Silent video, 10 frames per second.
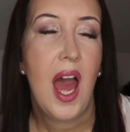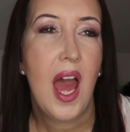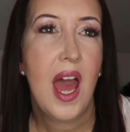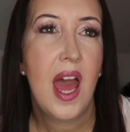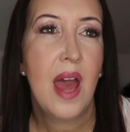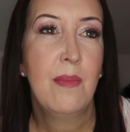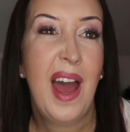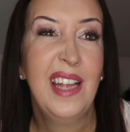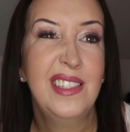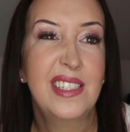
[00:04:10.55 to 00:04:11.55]
Um,
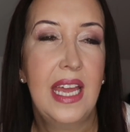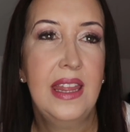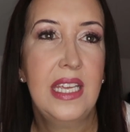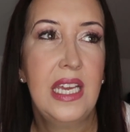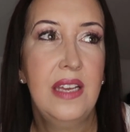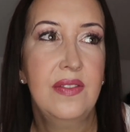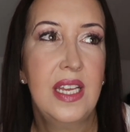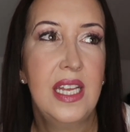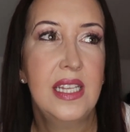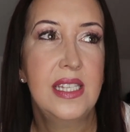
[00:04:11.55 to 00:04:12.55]
and in the
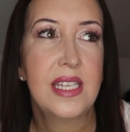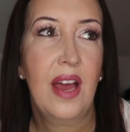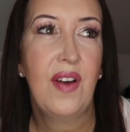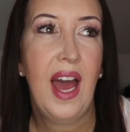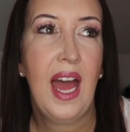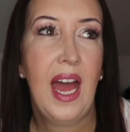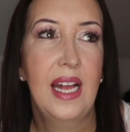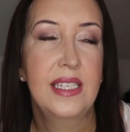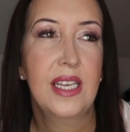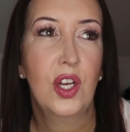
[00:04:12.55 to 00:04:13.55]
evenings, I've
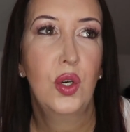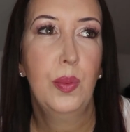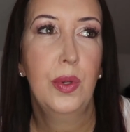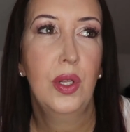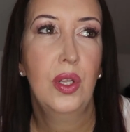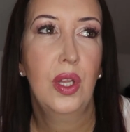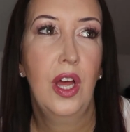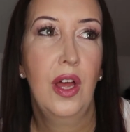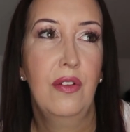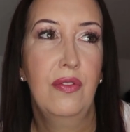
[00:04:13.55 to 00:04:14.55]
had a couple
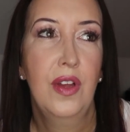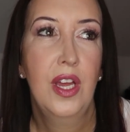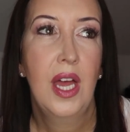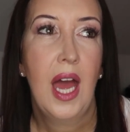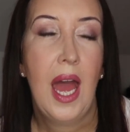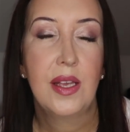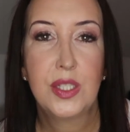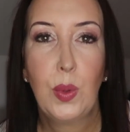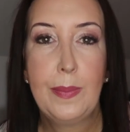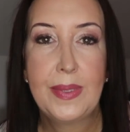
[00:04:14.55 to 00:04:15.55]
of uh,
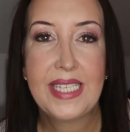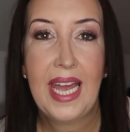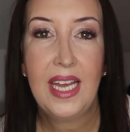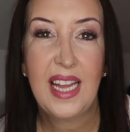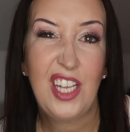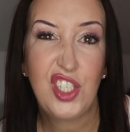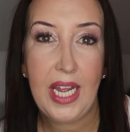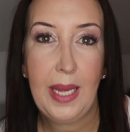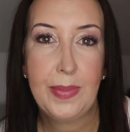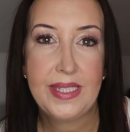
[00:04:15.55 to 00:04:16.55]
sweet potato, like
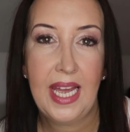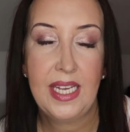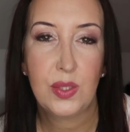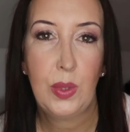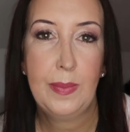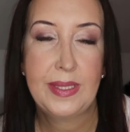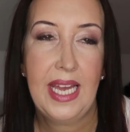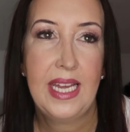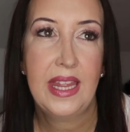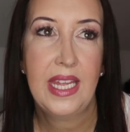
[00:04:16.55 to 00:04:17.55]
jacket potato, sweet
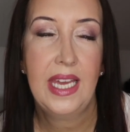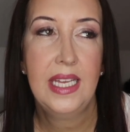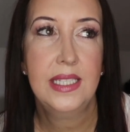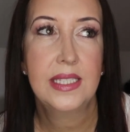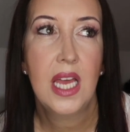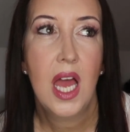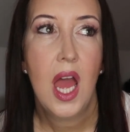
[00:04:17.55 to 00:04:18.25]
potato things,